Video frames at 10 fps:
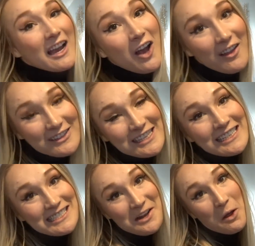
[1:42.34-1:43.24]
I got this
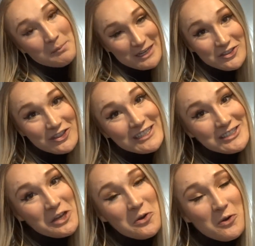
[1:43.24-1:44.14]
idea on Pinterest,
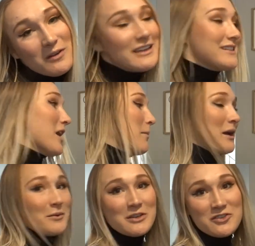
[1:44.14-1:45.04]
so it's not
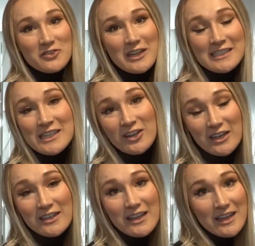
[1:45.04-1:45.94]
my original idea or
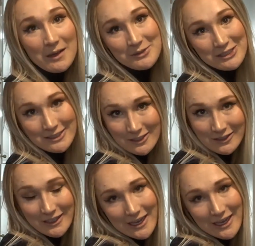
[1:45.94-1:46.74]
anything, I'm just stealing